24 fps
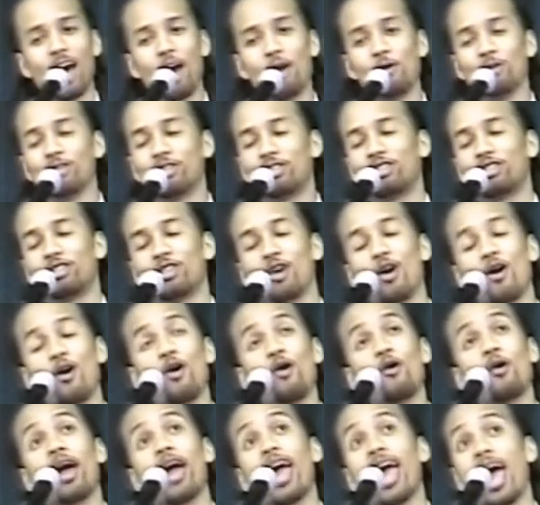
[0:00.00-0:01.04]
And I was
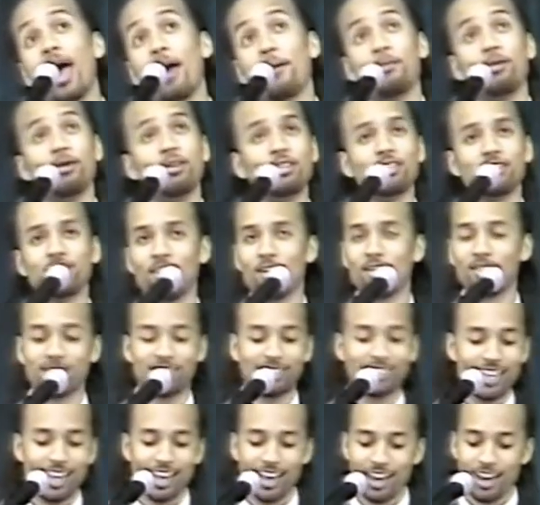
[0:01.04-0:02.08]
so happy, you
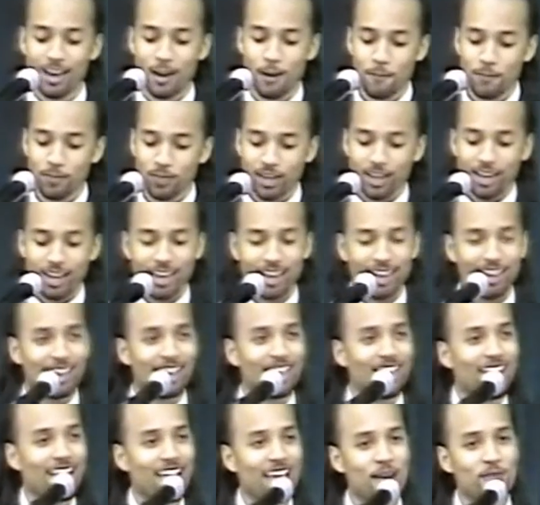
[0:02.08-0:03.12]
understand.
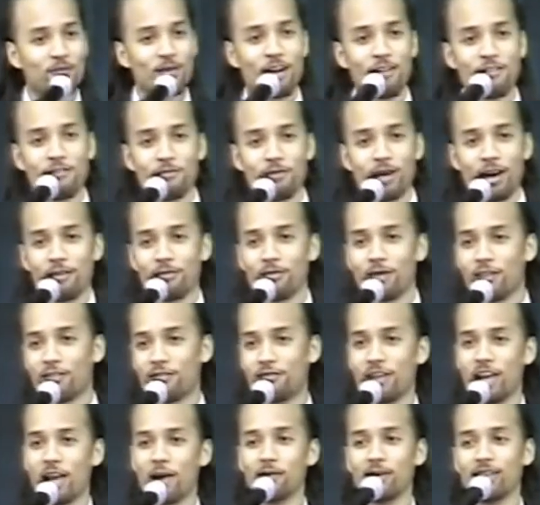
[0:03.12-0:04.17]
And my
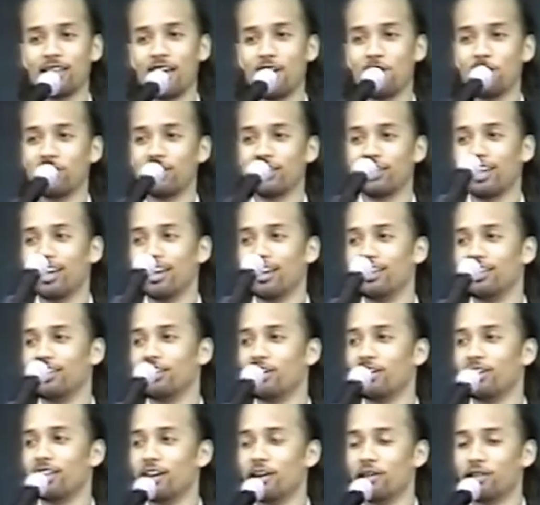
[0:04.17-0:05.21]
family, they
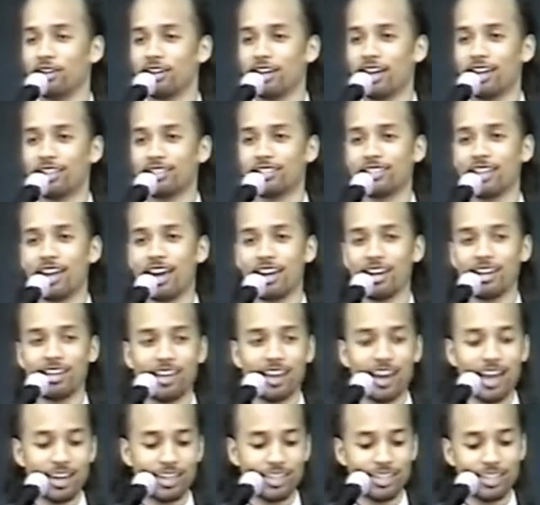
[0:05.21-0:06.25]
were excited
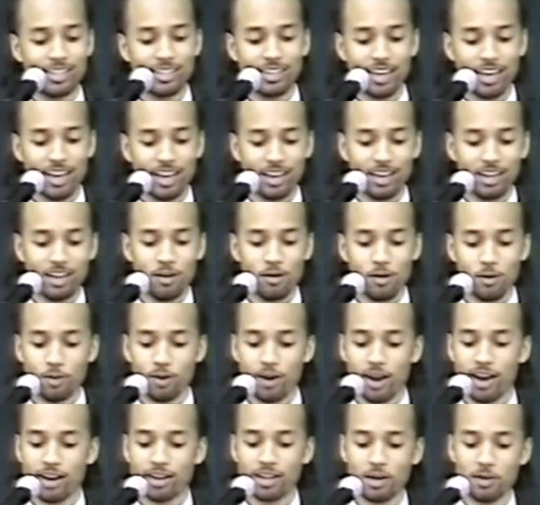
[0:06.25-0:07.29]
that I did that, and they were
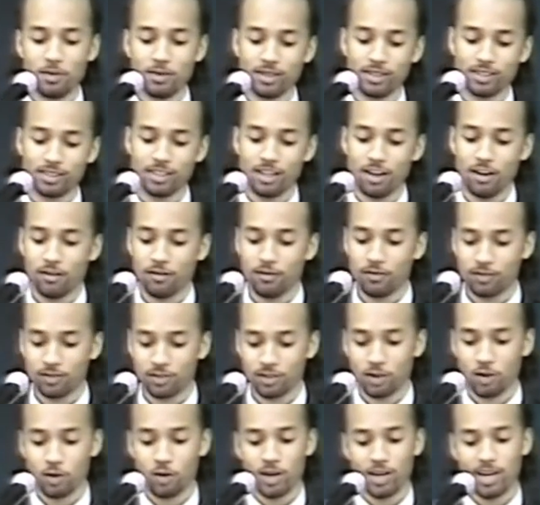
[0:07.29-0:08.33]
proud of me and stuff.
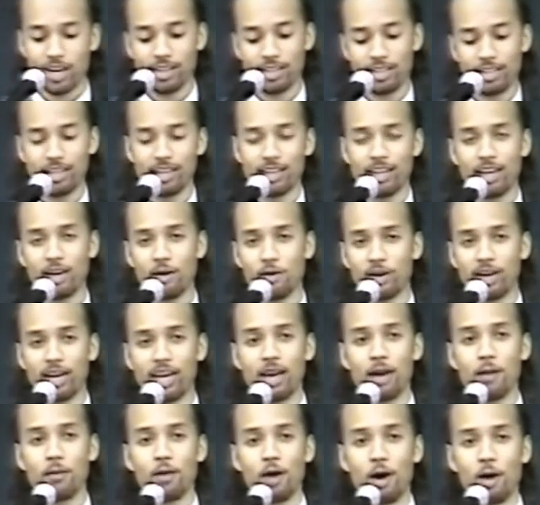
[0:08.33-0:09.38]
So what they did, they
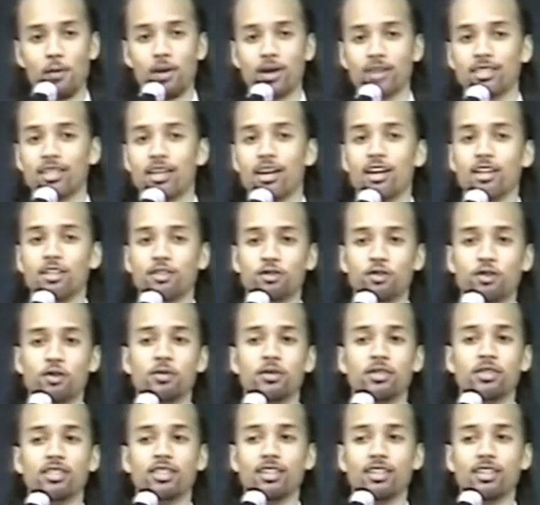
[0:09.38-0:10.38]
went and bought my tires.